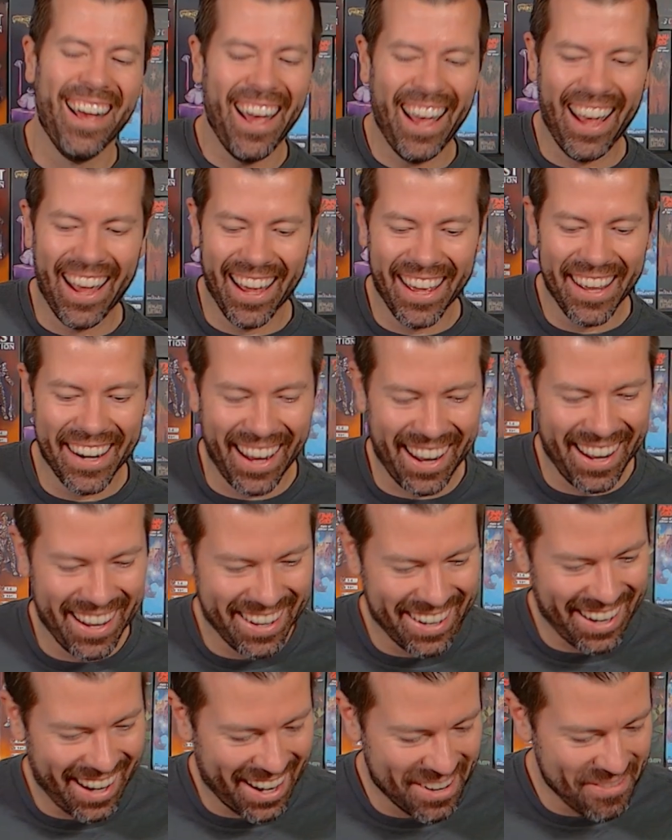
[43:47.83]
and
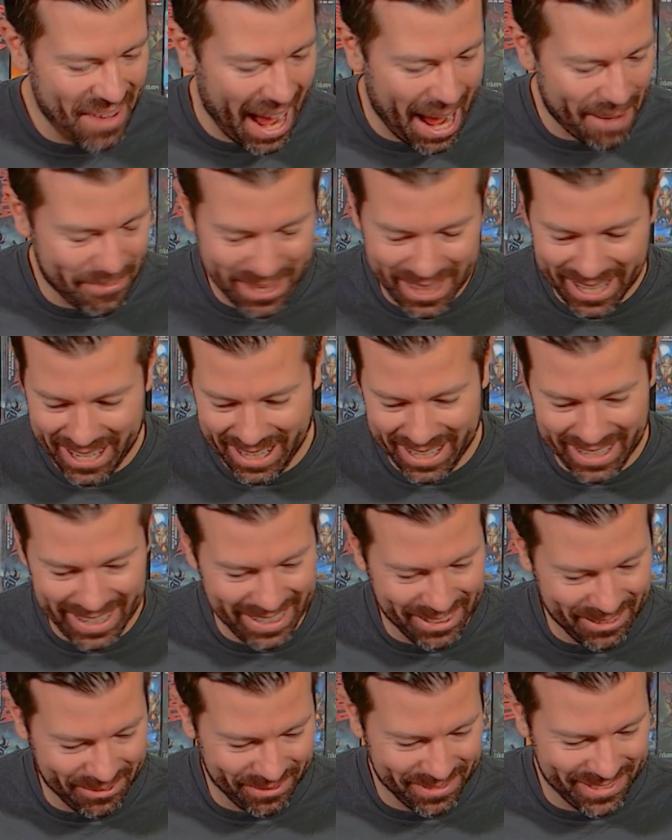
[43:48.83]
I'm happy that
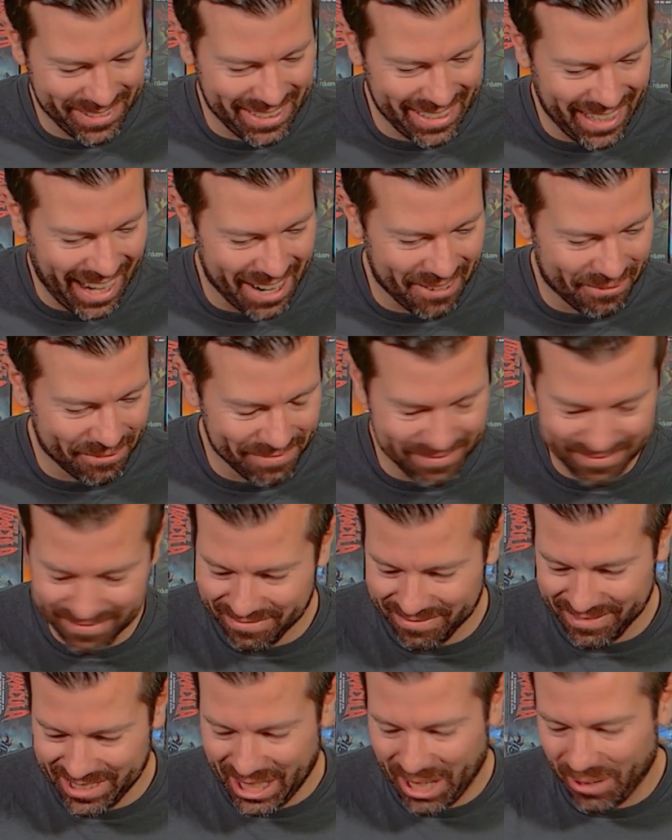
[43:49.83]

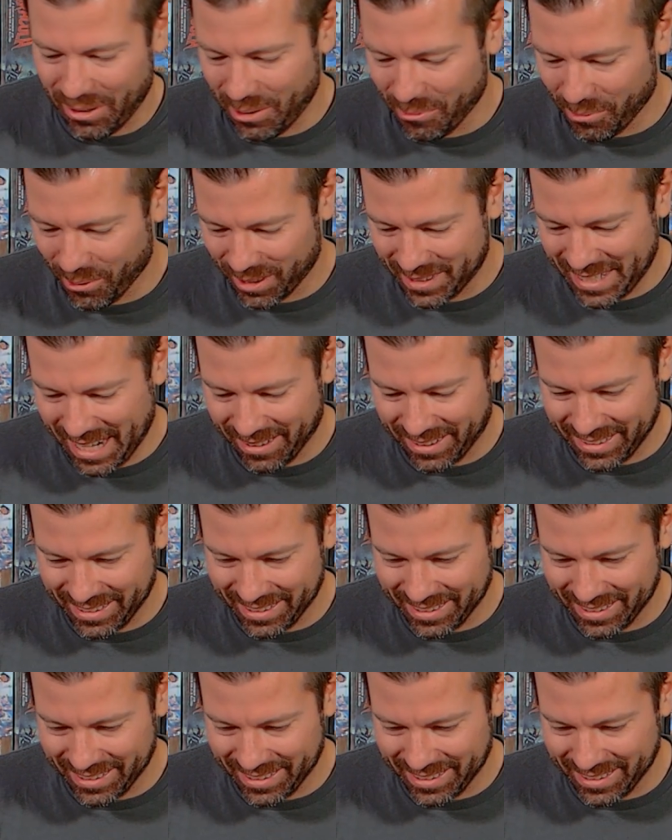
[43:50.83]
it worked out at